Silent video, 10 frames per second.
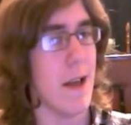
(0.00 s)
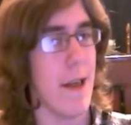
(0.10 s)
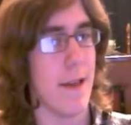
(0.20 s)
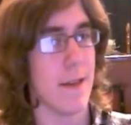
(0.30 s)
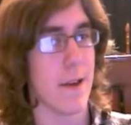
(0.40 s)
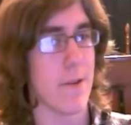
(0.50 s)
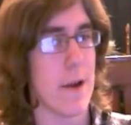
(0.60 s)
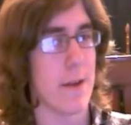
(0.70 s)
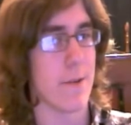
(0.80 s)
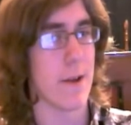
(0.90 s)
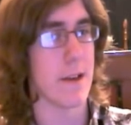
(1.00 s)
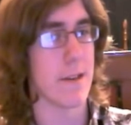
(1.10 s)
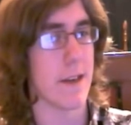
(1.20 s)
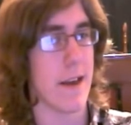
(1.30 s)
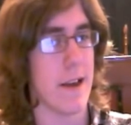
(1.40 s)
is a rather
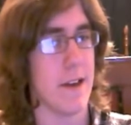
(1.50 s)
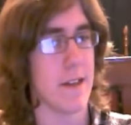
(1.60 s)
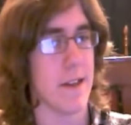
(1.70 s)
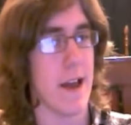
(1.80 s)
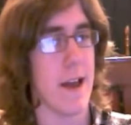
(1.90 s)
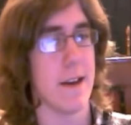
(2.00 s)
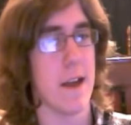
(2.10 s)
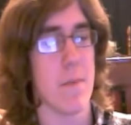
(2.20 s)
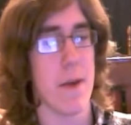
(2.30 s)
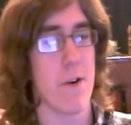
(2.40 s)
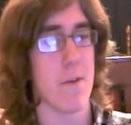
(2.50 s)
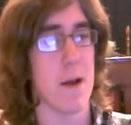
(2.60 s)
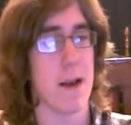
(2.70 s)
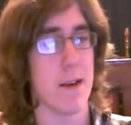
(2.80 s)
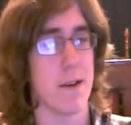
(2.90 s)
nice case and a Power
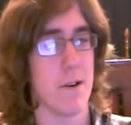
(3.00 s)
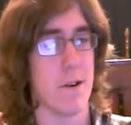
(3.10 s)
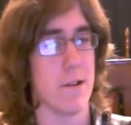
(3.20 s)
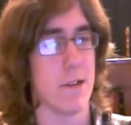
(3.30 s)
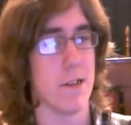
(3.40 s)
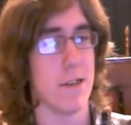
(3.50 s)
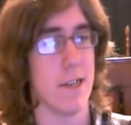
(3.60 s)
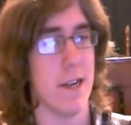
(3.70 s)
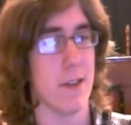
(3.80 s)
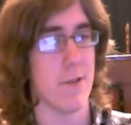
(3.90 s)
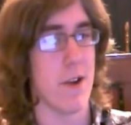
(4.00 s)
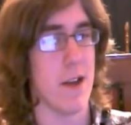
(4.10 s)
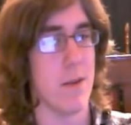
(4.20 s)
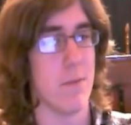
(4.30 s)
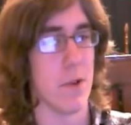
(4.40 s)
Macintosh
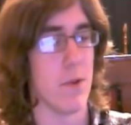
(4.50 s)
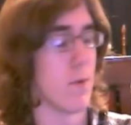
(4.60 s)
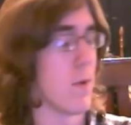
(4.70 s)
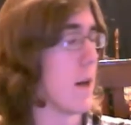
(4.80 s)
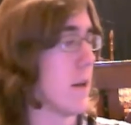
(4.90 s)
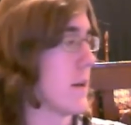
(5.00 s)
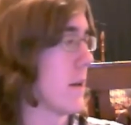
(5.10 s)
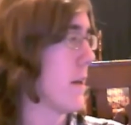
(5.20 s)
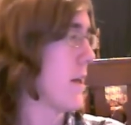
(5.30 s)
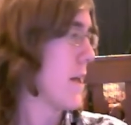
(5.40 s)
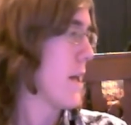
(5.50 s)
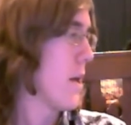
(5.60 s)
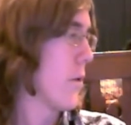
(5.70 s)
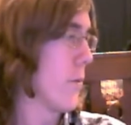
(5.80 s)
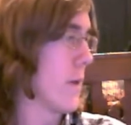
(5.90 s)
G3 blue and white,
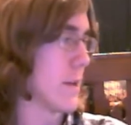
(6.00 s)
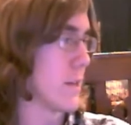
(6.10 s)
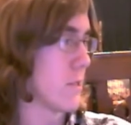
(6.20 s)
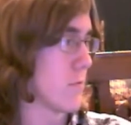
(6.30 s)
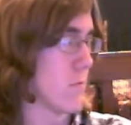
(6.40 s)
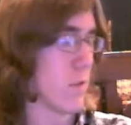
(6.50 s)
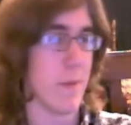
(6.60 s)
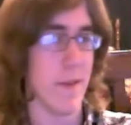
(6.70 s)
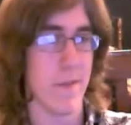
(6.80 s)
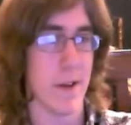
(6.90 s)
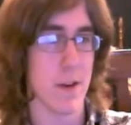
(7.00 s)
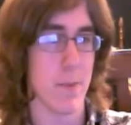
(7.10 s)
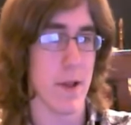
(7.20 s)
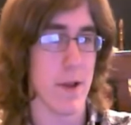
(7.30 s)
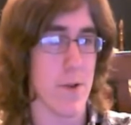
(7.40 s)
which will be fun to
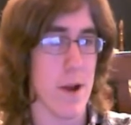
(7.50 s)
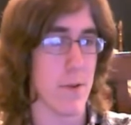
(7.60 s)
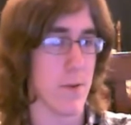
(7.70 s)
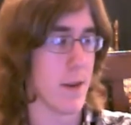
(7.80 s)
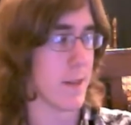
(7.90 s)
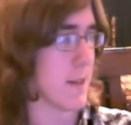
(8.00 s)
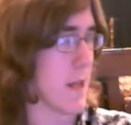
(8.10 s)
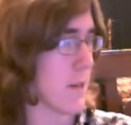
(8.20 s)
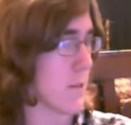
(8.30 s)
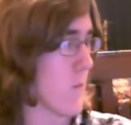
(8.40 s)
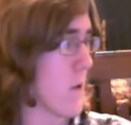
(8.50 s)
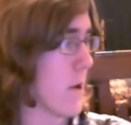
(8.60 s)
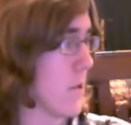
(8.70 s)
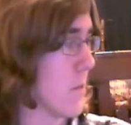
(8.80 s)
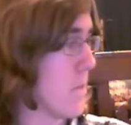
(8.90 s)
play around with as
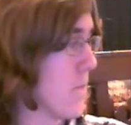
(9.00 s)
well.